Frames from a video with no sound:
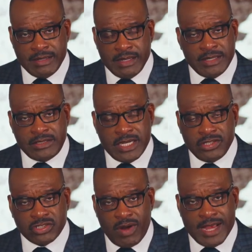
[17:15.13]
Did
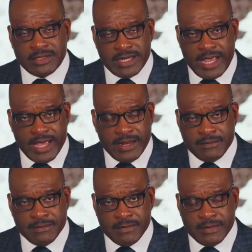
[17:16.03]
Jesus Christ say,
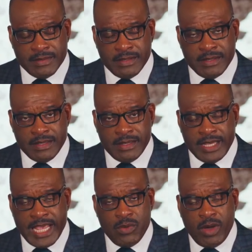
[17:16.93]

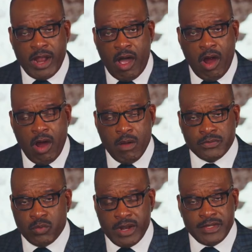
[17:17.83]
anyone
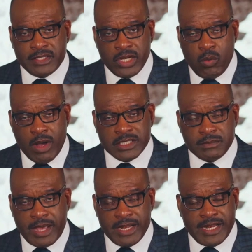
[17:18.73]
harms one of these little ones is
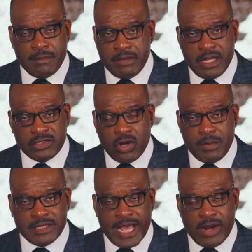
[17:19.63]
better than a millstone
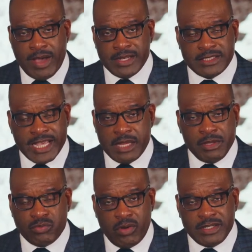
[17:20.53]
be tied around his neck, he'd be
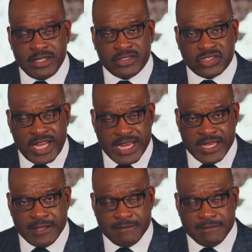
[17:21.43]
thrown into the sea.